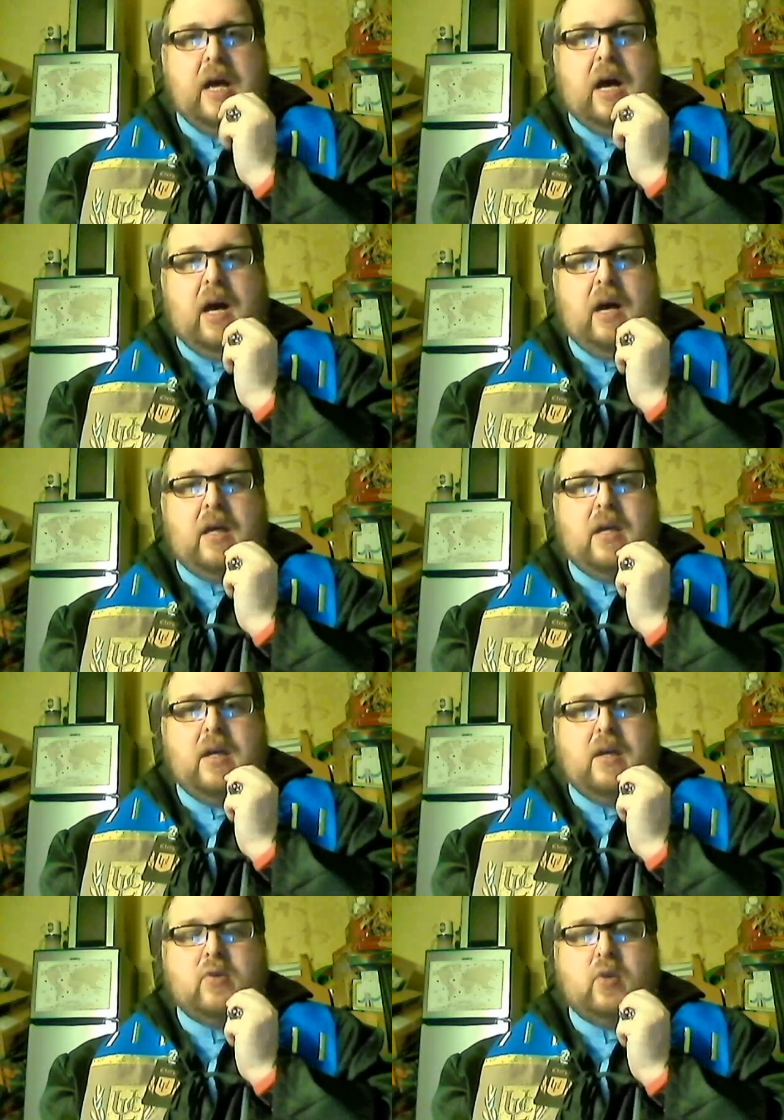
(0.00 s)
I
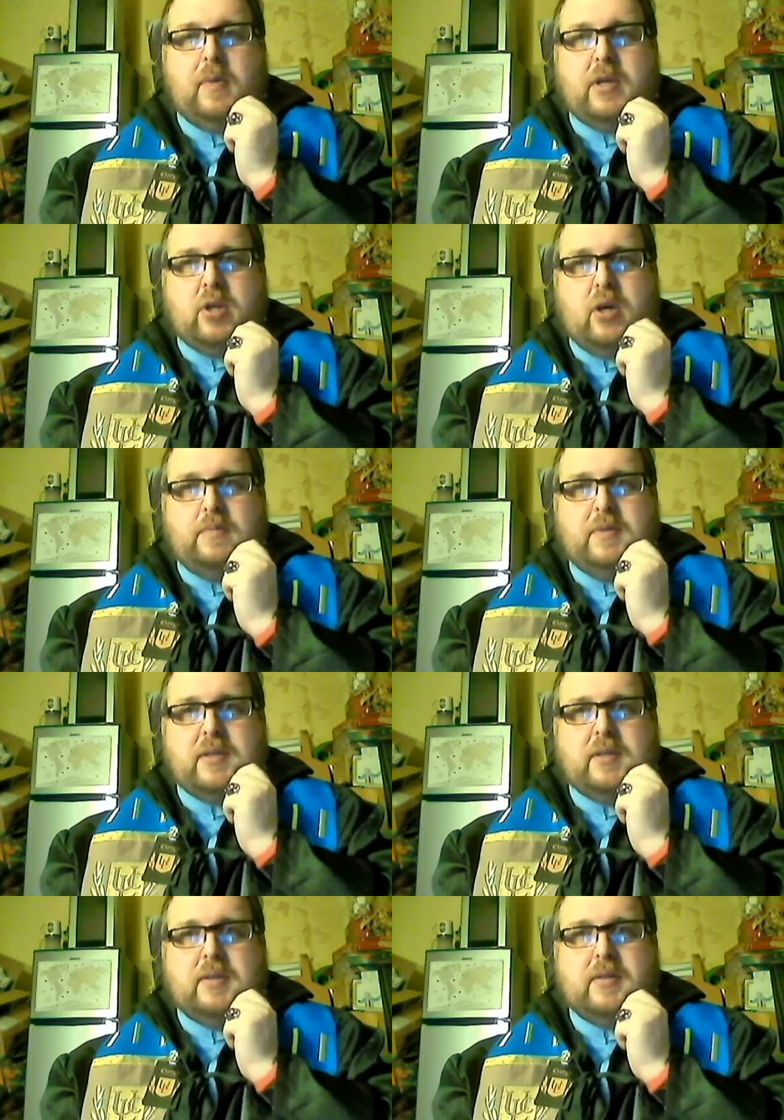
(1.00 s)
enjoy my
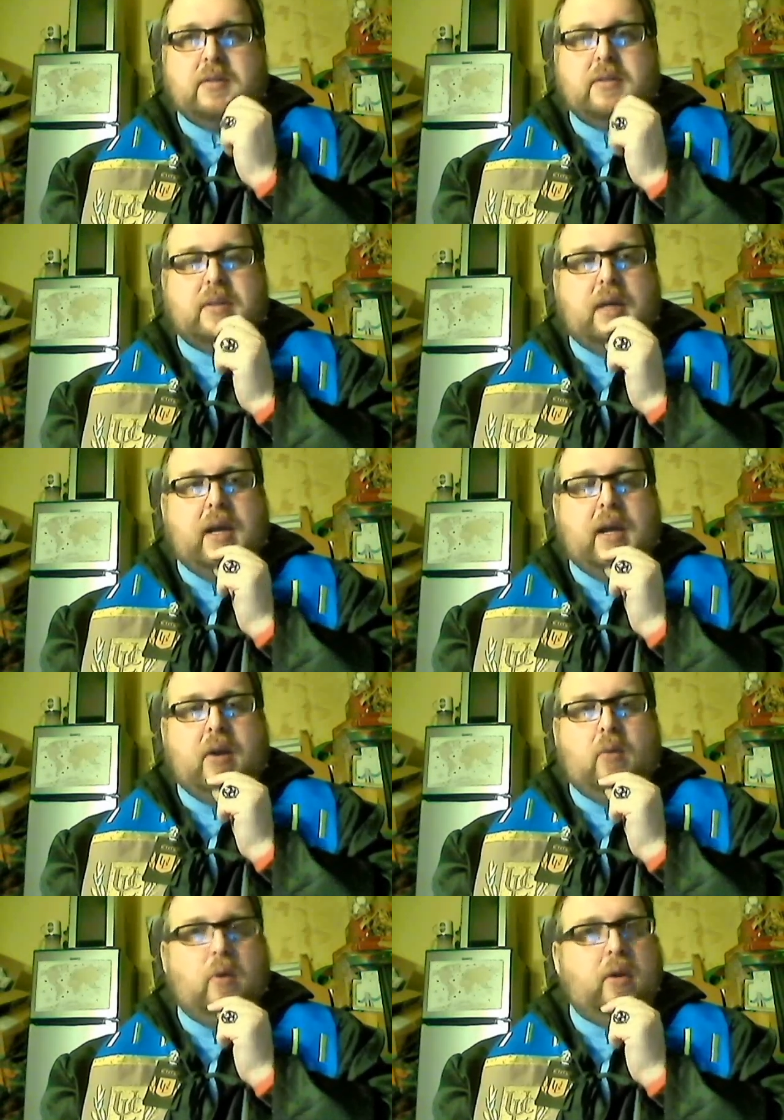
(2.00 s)
jobs, and I
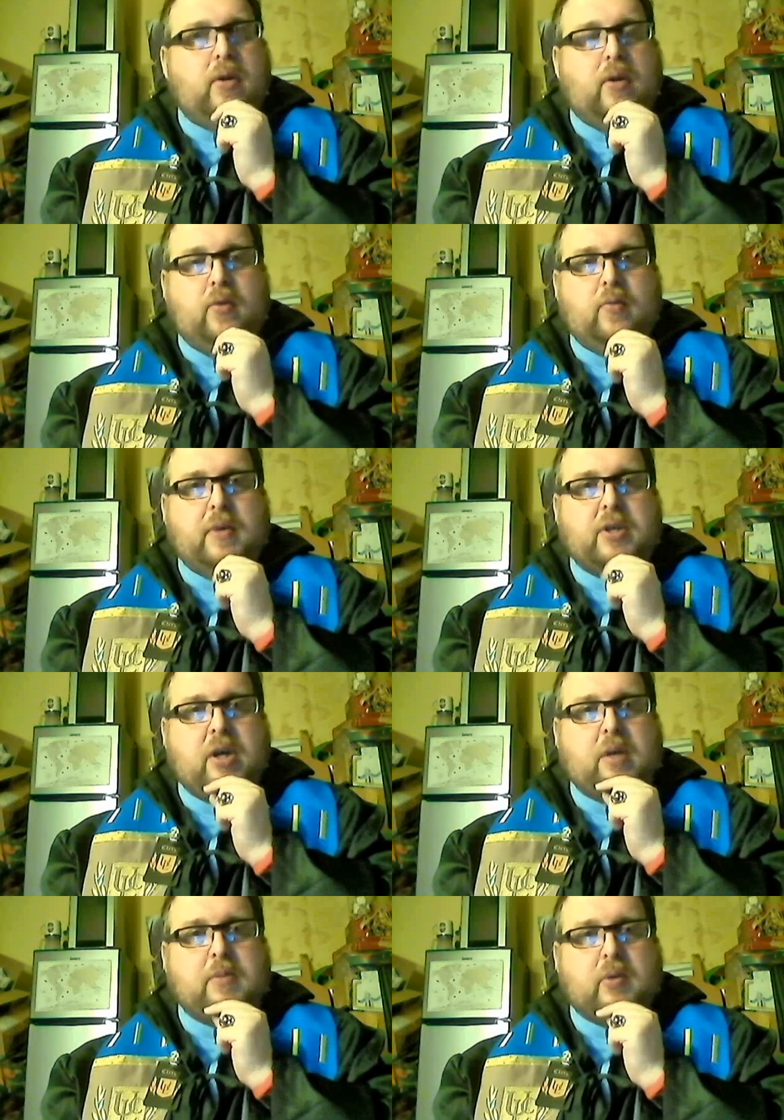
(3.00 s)
don't want to lose my
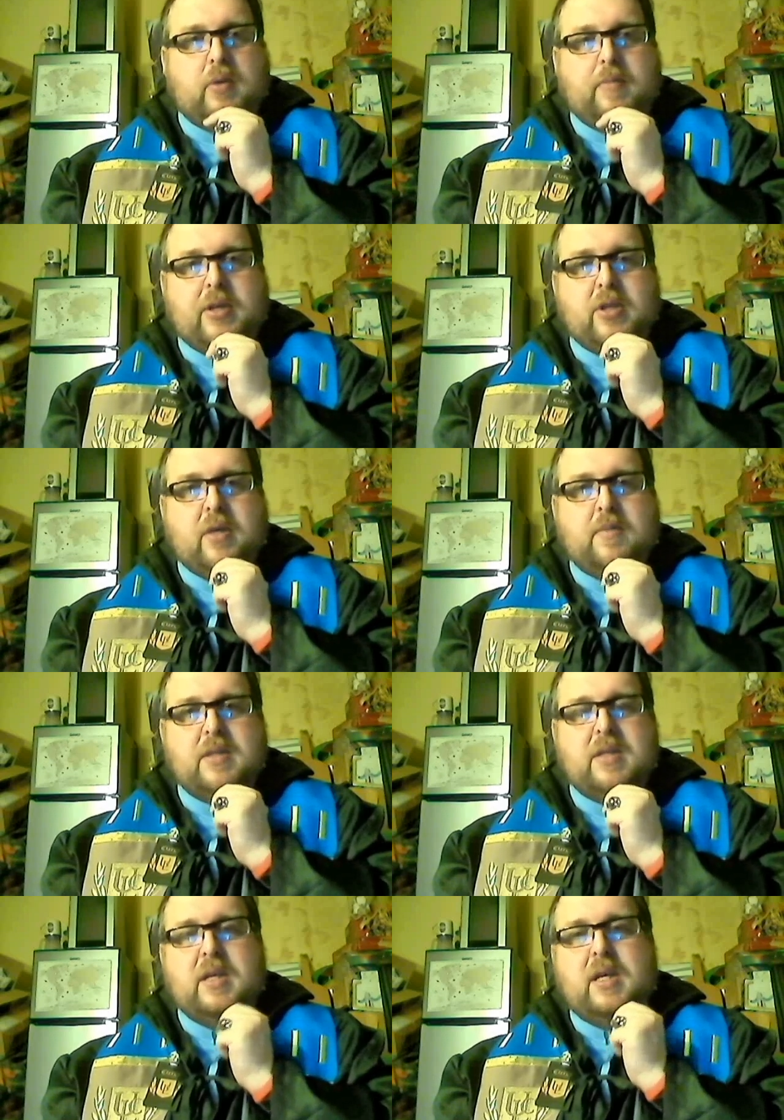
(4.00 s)
jobs or quit my
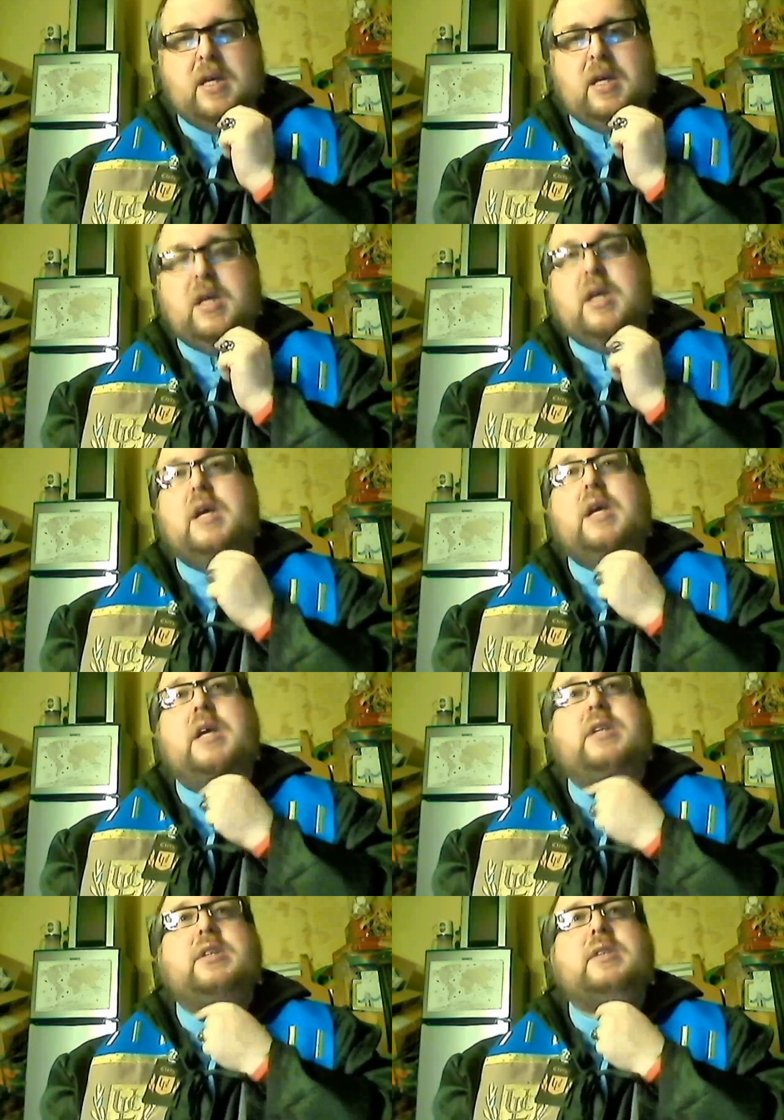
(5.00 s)
jobs.
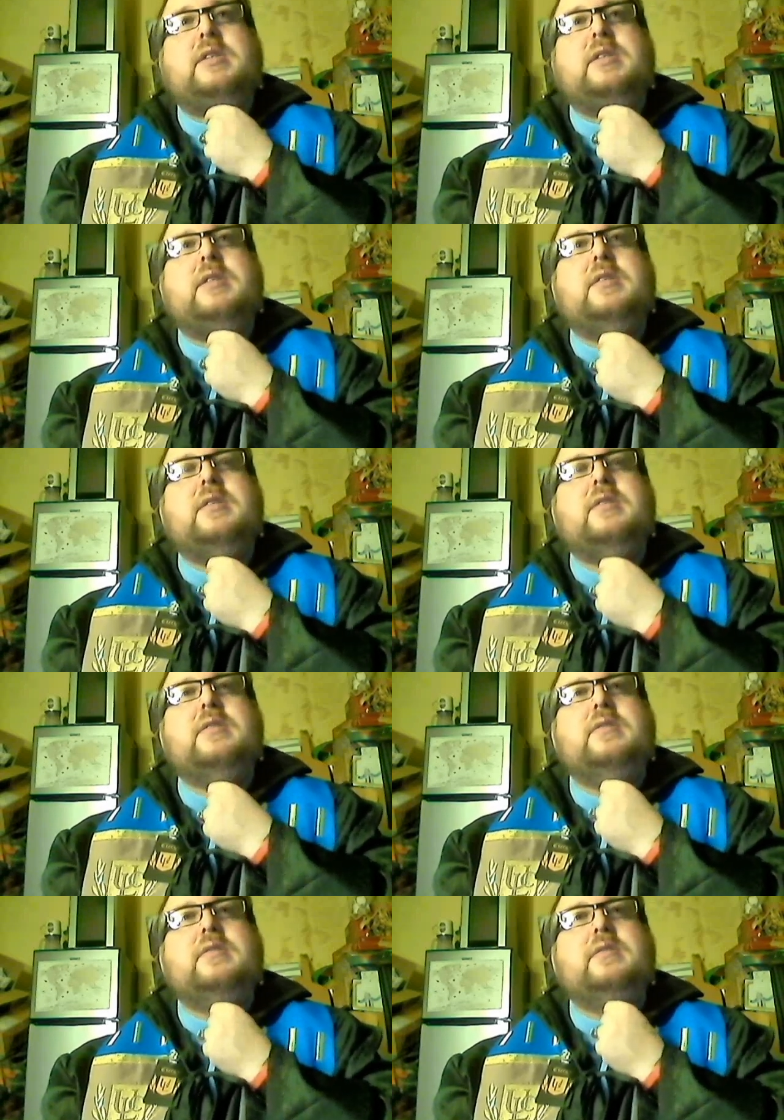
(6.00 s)
It's just
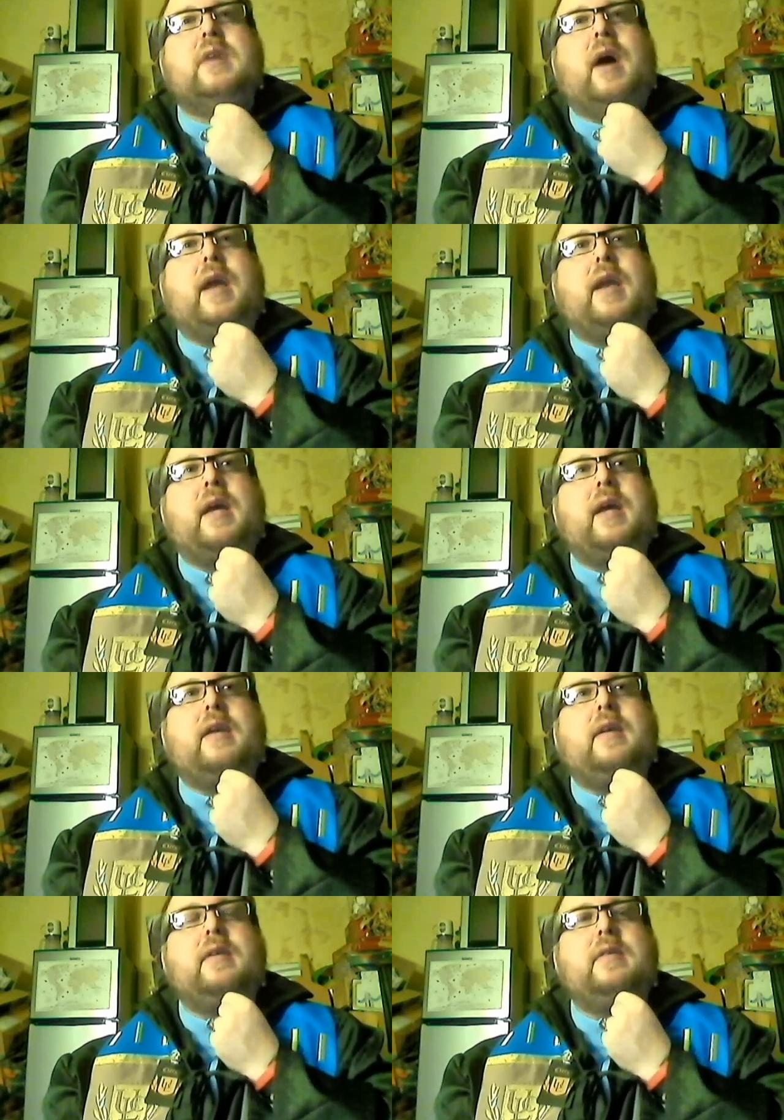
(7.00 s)
I need